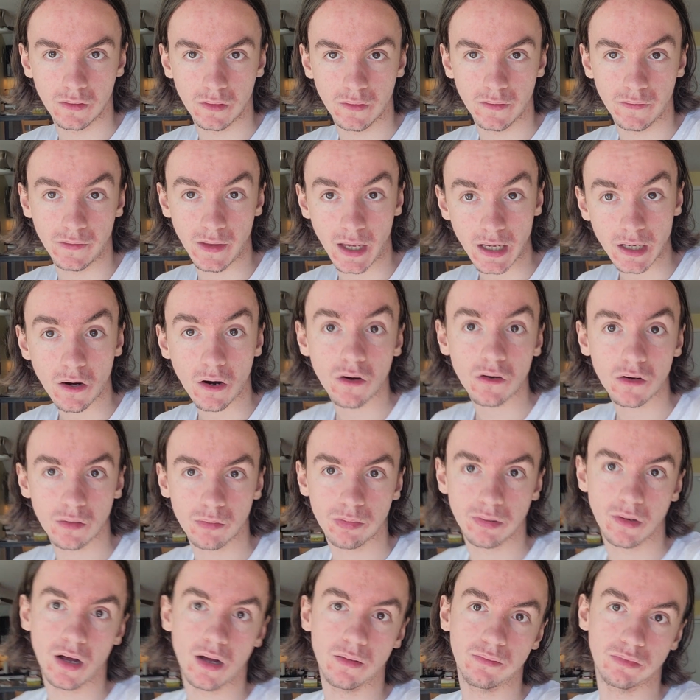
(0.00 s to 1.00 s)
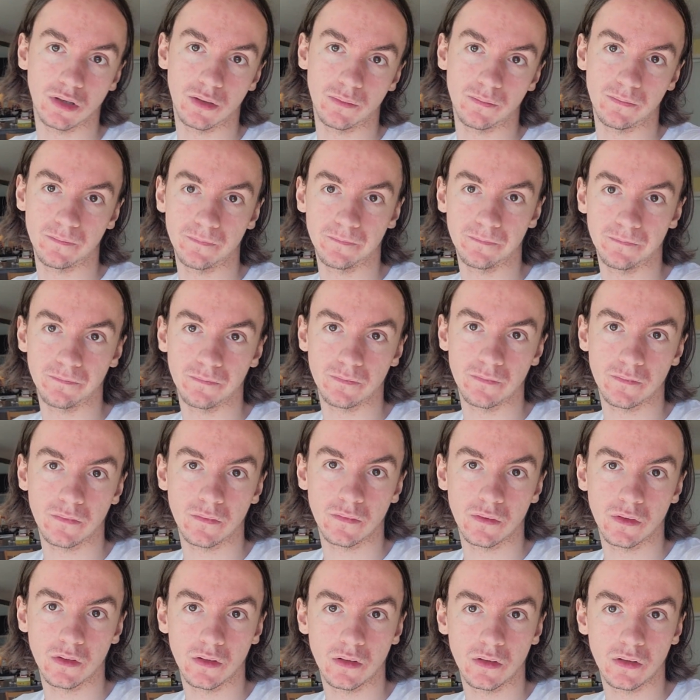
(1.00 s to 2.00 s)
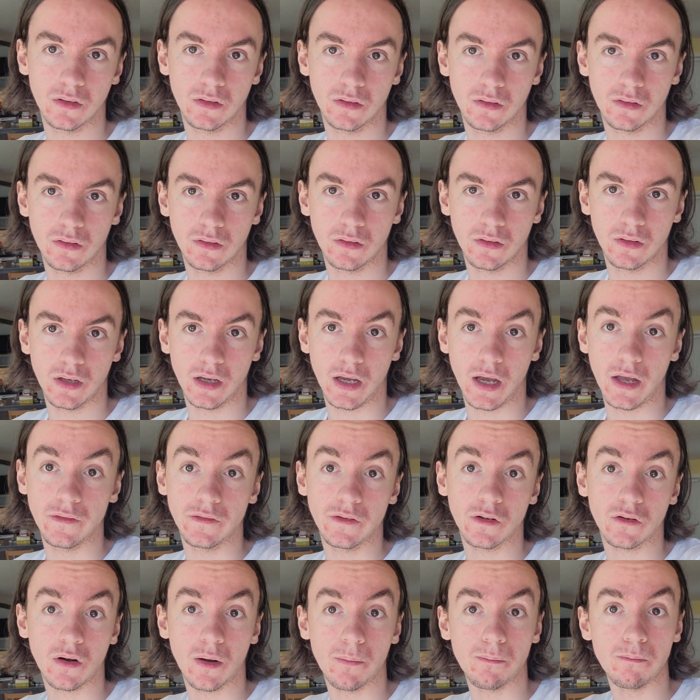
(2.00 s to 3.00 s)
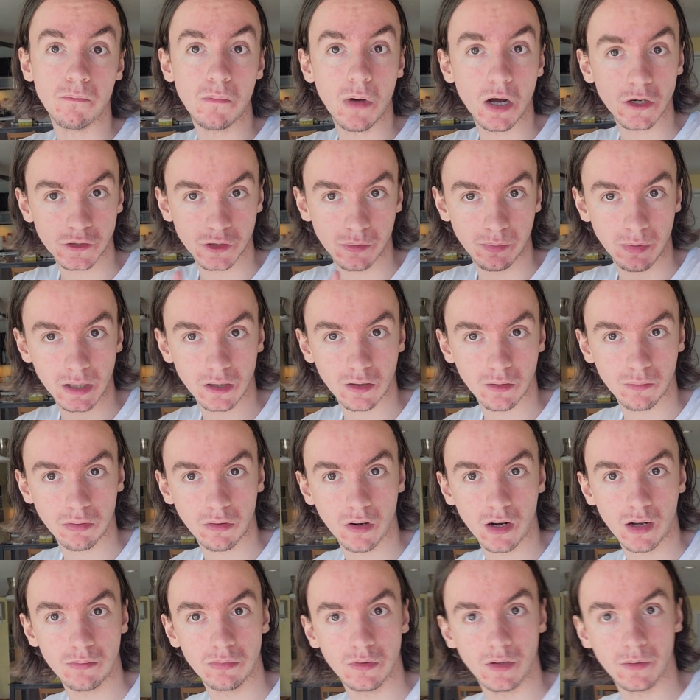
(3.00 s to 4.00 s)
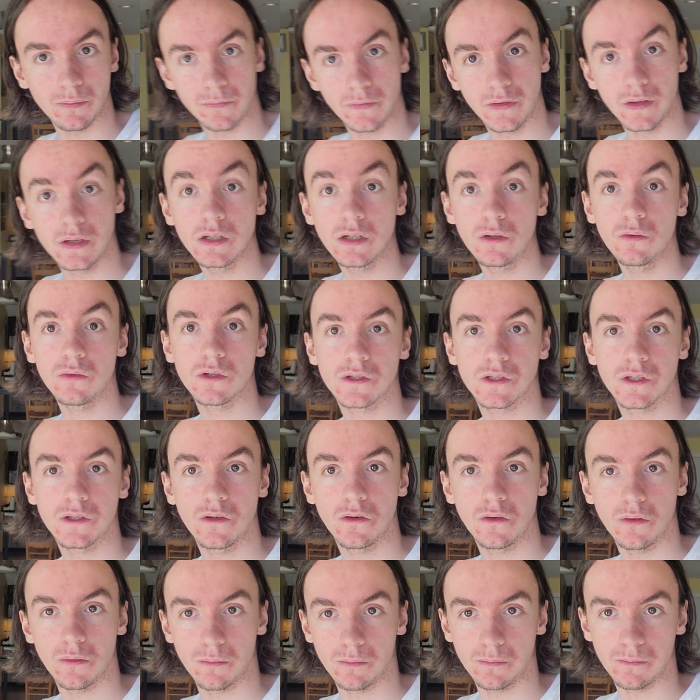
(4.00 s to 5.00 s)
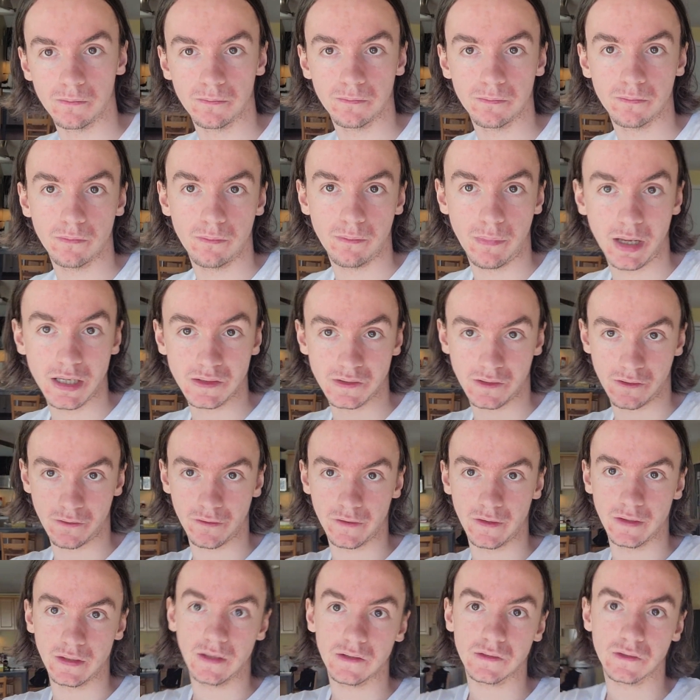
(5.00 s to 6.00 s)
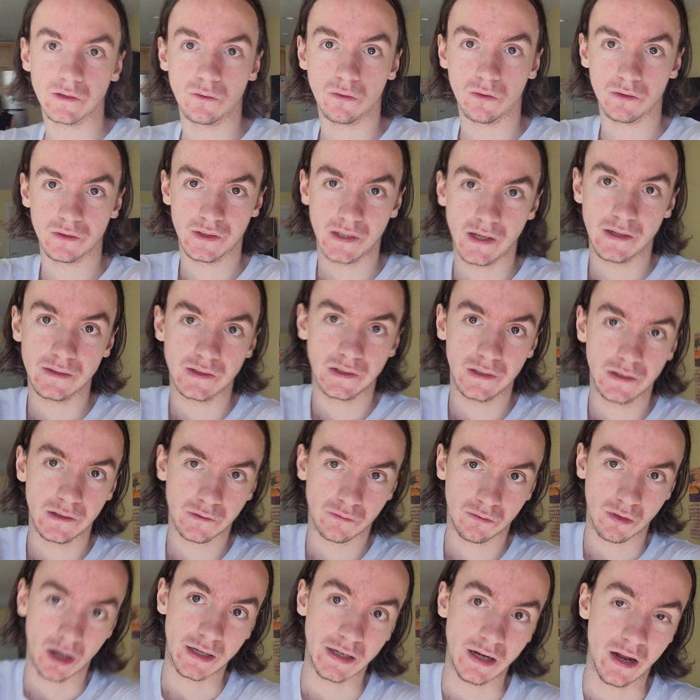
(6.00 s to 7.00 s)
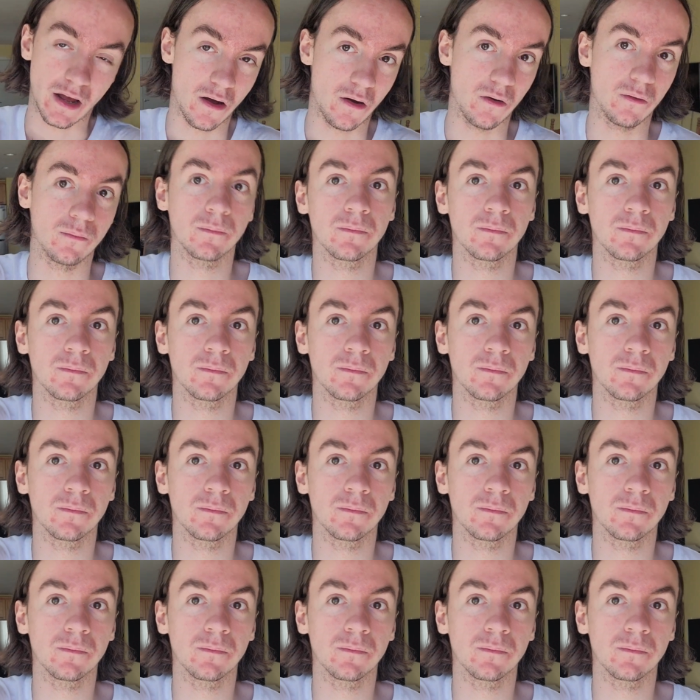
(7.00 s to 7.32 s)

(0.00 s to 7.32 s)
They are a problem. And they're a much bigger problem than you'd assume based on the discourse as it is right now.